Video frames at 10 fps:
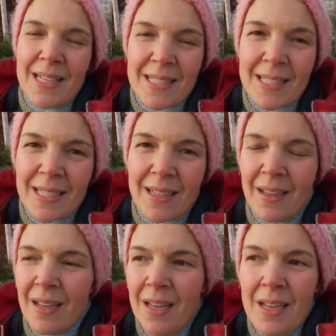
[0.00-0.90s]
listening.
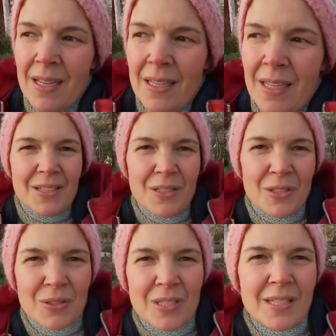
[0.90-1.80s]

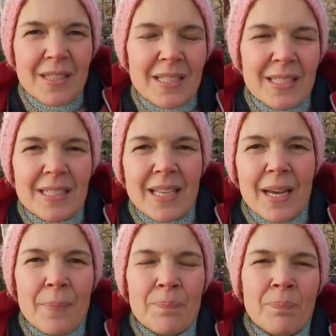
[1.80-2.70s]
Using this
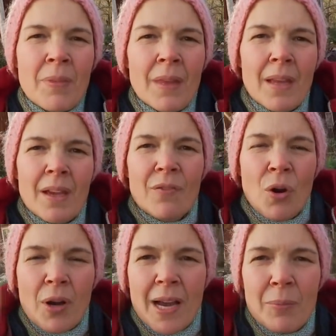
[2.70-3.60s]

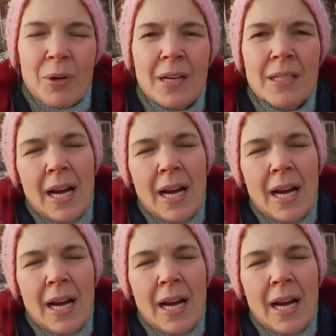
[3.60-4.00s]
vlog camera,